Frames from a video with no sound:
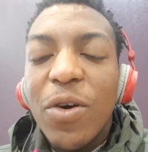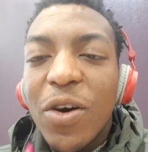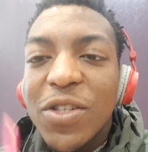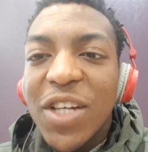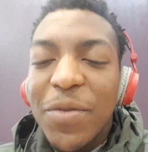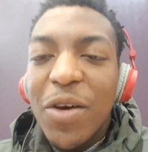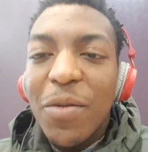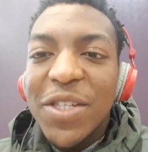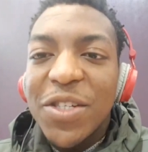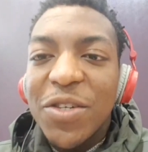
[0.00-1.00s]
or contact me on
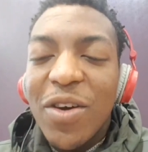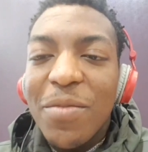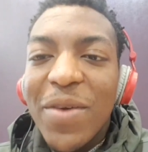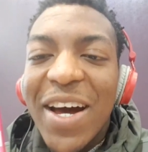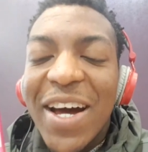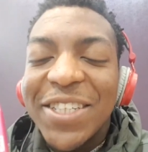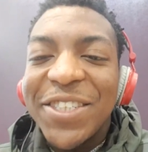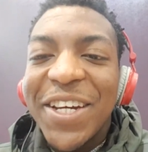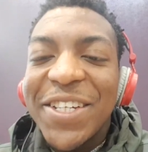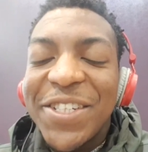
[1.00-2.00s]
my Instagram at
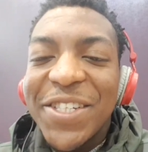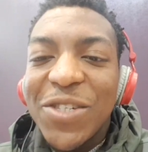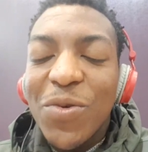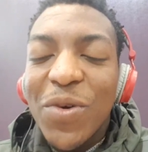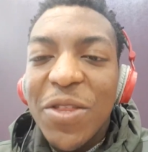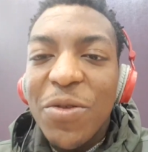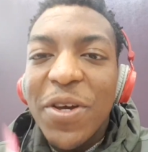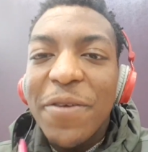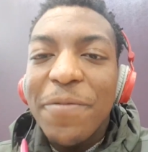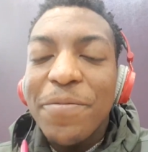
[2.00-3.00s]

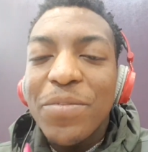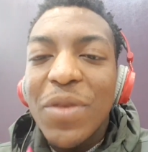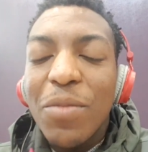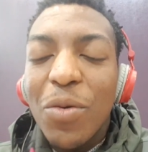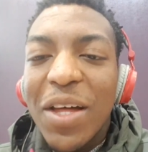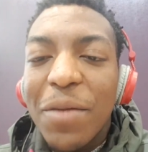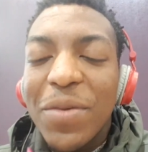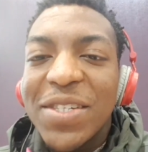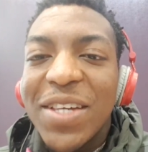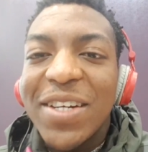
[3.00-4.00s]
jchizzy23. But with that
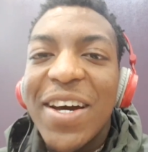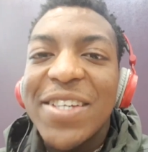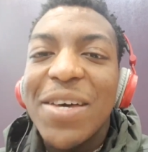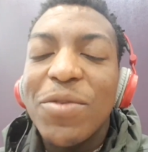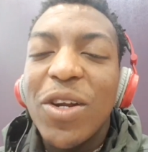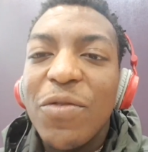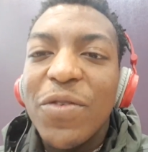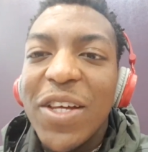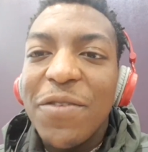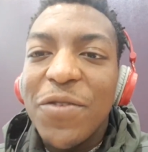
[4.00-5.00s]
being said, guys, I'm going to love
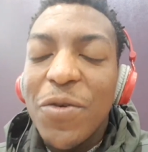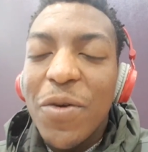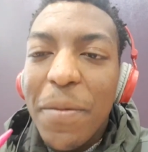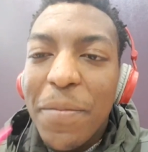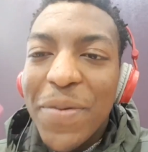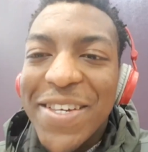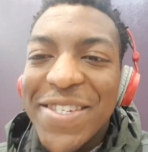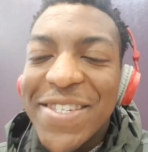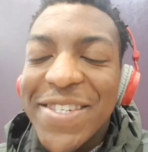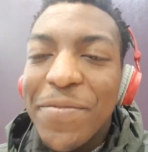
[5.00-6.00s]
and leave you.
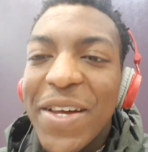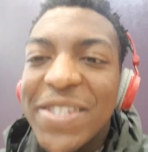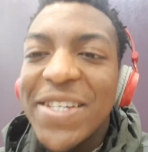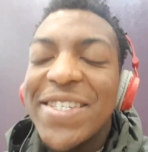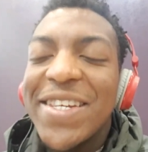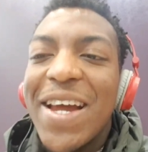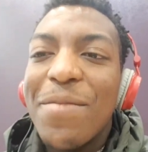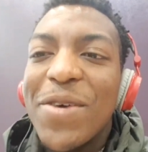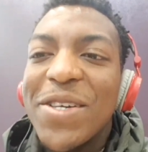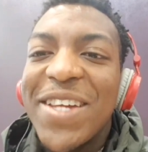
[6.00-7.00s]
Peace, blessings,
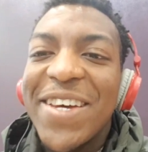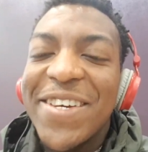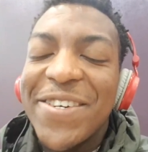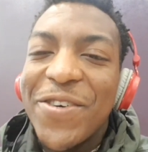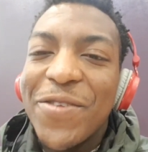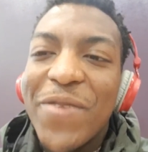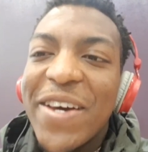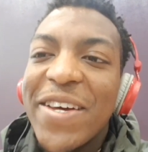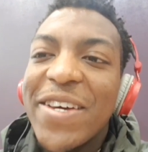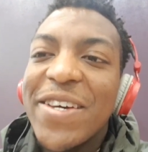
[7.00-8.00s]
namaste. Goodbye.